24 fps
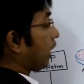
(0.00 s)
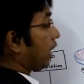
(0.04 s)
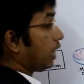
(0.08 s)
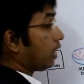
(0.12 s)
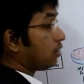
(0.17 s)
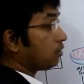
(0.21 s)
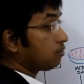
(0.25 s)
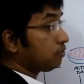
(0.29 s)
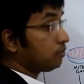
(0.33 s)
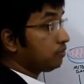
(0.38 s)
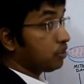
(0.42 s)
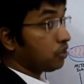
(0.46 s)

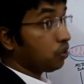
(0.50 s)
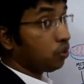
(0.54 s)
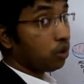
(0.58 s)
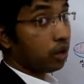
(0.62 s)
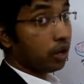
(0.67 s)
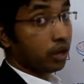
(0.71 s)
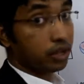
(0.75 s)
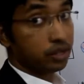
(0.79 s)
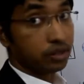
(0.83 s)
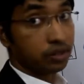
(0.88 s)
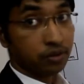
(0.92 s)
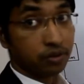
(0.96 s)

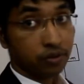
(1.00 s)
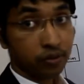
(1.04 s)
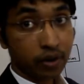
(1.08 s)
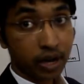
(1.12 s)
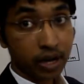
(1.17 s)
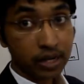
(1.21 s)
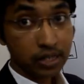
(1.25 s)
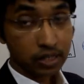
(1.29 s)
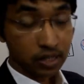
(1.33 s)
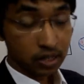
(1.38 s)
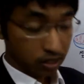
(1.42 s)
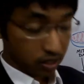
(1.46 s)
alveoli,
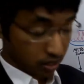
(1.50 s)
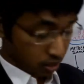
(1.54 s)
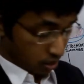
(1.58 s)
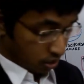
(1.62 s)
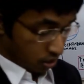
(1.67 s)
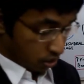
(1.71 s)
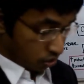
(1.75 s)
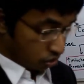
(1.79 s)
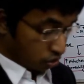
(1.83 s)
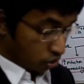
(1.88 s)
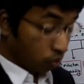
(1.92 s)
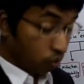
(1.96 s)
right?
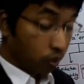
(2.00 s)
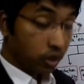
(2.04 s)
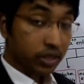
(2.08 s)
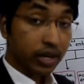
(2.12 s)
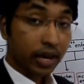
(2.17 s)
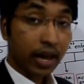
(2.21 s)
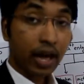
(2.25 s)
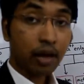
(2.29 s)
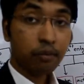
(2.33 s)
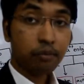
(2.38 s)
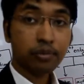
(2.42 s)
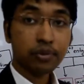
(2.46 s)
So what
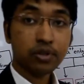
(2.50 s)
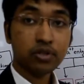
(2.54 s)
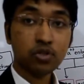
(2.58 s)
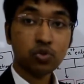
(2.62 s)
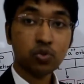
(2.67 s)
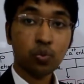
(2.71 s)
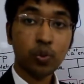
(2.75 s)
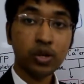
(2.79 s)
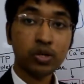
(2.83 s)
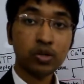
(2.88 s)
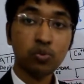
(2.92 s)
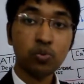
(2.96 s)

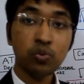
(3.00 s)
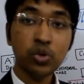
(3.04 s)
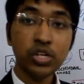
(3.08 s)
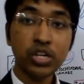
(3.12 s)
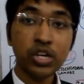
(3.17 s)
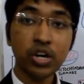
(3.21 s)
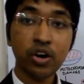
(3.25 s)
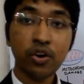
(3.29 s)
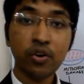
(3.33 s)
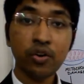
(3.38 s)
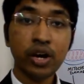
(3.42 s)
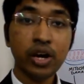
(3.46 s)
happens when
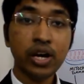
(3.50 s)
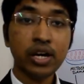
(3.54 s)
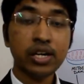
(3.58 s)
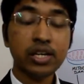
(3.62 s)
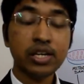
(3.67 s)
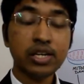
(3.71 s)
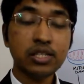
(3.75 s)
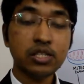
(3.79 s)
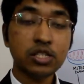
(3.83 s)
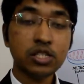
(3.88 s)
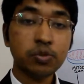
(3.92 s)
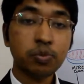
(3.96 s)
we are
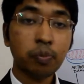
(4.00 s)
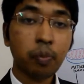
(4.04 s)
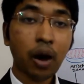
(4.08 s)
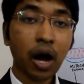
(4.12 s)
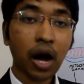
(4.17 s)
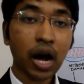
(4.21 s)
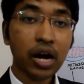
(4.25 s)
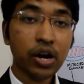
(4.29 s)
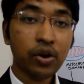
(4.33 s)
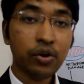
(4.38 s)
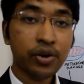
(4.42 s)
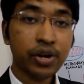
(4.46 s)

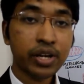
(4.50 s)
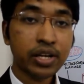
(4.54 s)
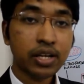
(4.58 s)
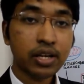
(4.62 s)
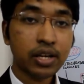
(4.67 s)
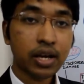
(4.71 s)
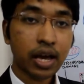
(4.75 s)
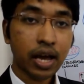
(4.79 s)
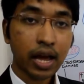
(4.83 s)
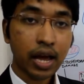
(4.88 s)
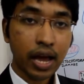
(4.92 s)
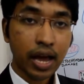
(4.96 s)

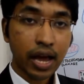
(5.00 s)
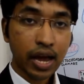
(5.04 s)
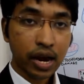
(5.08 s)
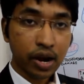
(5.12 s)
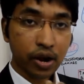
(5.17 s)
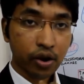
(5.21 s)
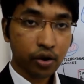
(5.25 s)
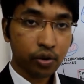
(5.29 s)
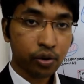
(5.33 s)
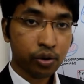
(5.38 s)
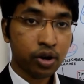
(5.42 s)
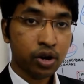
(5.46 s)
inspiring
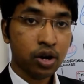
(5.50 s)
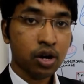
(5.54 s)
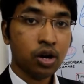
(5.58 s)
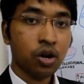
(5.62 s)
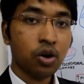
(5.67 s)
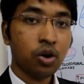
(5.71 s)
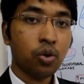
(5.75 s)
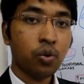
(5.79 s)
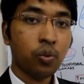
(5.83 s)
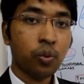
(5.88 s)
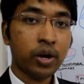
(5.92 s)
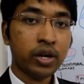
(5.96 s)
air,
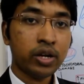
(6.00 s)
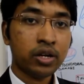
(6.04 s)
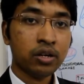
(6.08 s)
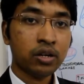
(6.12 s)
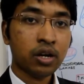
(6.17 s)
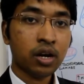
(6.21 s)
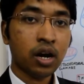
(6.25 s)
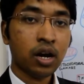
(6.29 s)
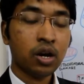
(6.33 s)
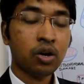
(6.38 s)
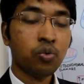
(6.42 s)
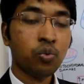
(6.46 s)

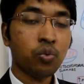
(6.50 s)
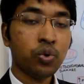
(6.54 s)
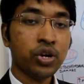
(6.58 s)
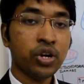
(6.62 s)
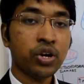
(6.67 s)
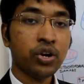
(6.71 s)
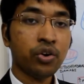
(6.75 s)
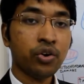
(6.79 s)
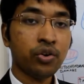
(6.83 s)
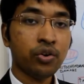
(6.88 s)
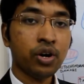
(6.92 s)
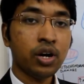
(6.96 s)
when
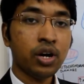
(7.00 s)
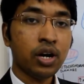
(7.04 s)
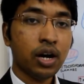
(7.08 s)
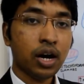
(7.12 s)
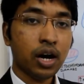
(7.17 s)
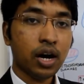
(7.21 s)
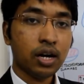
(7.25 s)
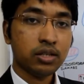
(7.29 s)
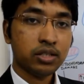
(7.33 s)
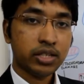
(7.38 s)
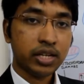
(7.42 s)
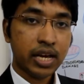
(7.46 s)
we are
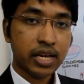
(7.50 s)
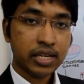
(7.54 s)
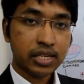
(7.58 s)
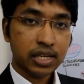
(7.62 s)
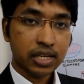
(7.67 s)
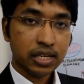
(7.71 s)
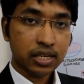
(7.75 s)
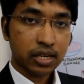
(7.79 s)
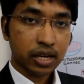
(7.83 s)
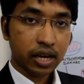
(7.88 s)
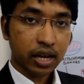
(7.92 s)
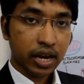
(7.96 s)

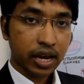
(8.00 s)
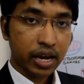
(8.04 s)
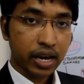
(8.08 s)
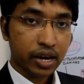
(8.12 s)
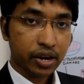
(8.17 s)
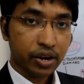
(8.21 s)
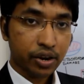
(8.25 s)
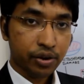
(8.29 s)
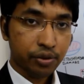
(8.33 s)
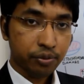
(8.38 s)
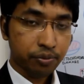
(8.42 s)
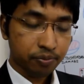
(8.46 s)
taking
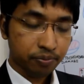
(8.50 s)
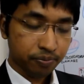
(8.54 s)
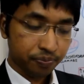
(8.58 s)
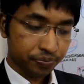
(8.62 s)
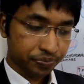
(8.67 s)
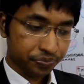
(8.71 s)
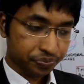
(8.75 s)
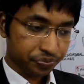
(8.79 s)
air,